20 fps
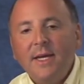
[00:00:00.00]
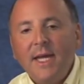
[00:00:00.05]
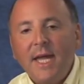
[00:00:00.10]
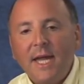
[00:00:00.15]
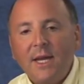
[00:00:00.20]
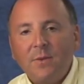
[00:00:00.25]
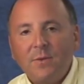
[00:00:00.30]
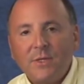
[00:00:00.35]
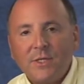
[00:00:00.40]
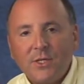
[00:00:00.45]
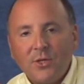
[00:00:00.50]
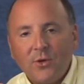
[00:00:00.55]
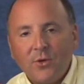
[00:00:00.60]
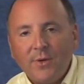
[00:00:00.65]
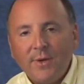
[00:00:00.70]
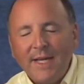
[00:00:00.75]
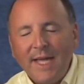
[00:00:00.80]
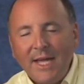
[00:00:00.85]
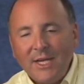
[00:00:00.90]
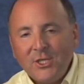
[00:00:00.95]
and it was the
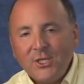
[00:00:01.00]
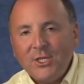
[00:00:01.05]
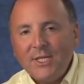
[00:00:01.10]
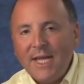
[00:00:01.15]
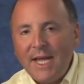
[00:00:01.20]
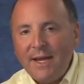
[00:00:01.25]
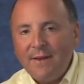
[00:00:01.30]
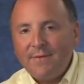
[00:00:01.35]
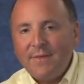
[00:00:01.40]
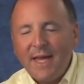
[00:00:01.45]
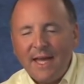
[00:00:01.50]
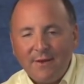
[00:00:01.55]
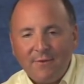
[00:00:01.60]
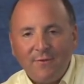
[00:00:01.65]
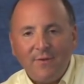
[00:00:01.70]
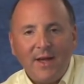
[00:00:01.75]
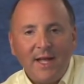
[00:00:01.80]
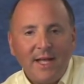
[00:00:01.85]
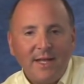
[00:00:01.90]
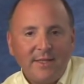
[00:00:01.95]
creation date of that
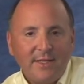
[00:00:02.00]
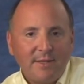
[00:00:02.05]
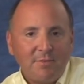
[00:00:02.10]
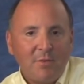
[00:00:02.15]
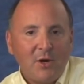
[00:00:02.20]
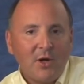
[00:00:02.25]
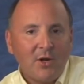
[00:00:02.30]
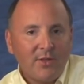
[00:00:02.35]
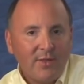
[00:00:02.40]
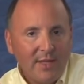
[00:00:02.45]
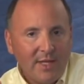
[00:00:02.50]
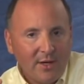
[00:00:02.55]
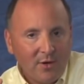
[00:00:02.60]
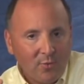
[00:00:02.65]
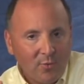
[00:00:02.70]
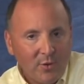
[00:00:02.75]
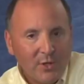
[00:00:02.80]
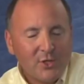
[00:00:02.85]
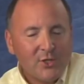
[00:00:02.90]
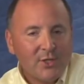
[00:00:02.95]
file that marked the
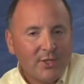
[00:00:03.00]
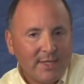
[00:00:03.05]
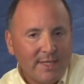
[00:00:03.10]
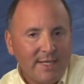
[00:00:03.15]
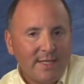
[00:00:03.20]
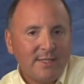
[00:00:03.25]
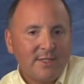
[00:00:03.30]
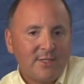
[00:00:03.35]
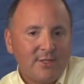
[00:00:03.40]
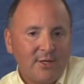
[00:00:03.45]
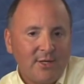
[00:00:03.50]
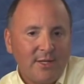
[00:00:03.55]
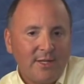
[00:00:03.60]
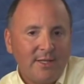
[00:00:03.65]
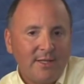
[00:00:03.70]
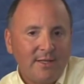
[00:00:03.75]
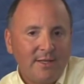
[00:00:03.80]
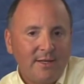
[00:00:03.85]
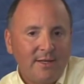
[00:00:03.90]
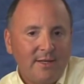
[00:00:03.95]
original
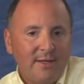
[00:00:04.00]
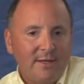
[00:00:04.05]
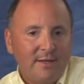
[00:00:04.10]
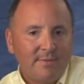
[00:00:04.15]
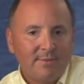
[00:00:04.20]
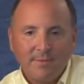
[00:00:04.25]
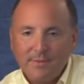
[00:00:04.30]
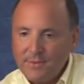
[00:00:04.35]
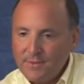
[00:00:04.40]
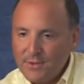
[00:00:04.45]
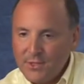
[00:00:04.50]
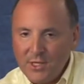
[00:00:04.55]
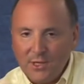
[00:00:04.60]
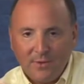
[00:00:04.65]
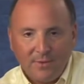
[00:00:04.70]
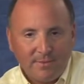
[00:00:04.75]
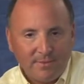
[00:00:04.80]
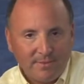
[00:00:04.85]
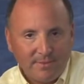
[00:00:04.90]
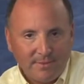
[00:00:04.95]
install.
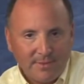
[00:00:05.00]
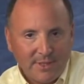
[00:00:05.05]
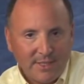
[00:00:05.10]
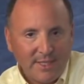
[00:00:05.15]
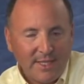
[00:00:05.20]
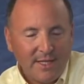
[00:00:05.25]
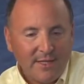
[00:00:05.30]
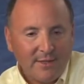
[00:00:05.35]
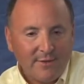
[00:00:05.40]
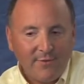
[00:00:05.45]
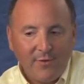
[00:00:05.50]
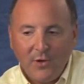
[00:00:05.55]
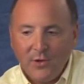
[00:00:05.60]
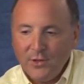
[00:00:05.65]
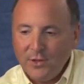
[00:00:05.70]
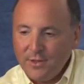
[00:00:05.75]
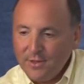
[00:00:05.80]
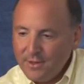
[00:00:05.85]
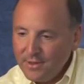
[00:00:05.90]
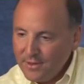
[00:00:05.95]
So, deleted the
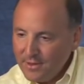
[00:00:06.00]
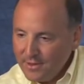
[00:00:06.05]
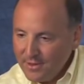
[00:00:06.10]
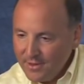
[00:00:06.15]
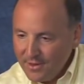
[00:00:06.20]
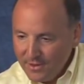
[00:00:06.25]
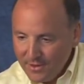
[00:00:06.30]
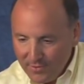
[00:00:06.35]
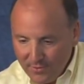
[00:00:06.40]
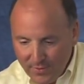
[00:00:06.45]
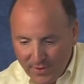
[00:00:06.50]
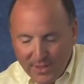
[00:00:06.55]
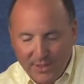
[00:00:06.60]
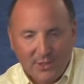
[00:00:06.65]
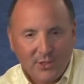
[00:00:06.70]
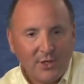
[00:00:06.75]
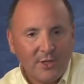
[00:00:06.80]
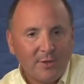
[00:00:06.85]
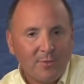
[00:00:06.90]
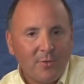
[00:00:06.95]
folder,
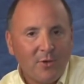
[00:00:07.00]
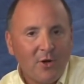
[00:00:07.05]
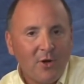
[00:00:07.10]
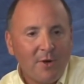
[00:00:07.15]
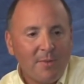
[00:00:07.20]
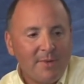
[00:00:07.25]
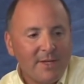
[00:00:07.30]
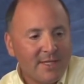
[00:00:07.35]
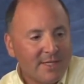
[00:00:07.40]
reinstalled the program, and